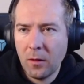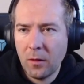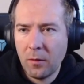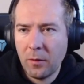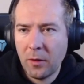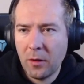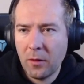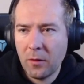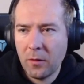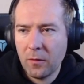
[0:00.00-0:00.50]

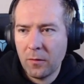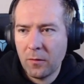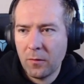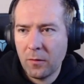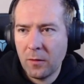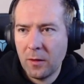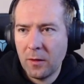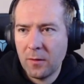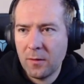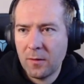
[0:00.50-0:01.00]
Because
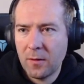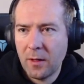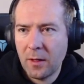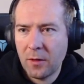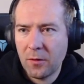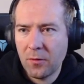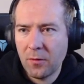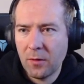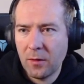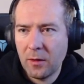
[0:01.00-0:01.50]
it's
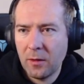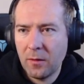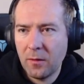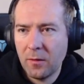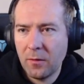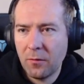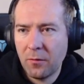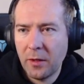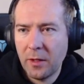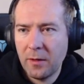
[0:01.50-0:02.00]
actually
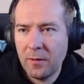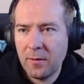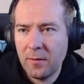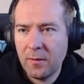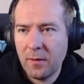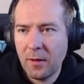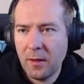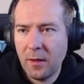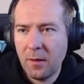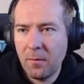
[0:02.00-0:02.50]
the race
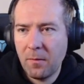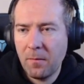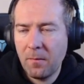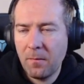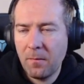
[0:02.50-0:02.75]
time.